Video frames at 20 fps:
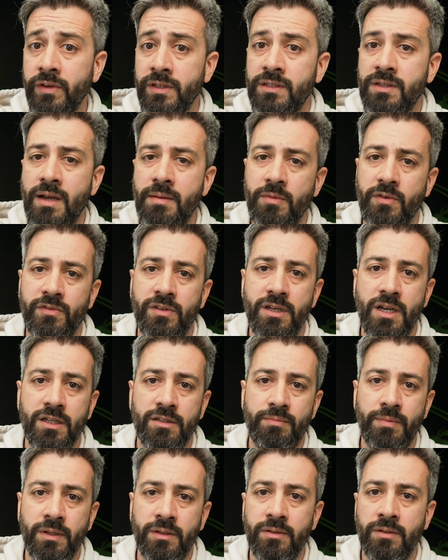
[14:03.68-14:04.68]
some of the
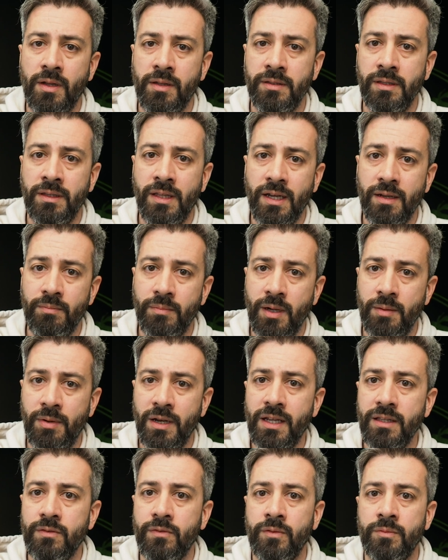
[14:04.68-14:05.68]
aspects done by
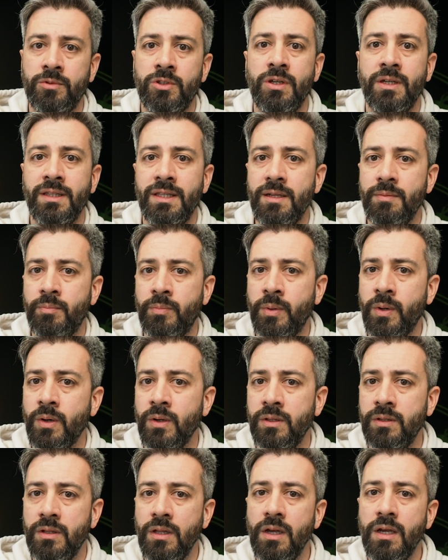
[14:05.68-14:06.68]
platform. So at that
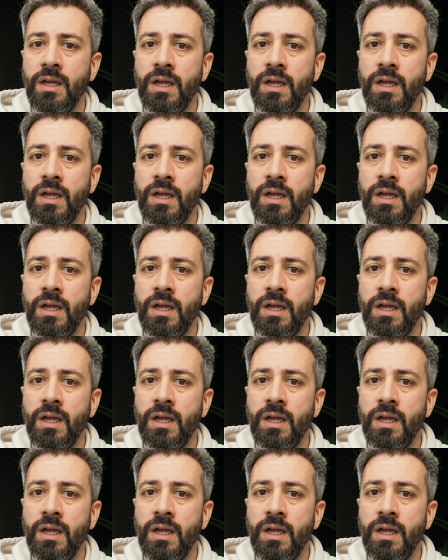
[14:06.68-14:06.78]
point,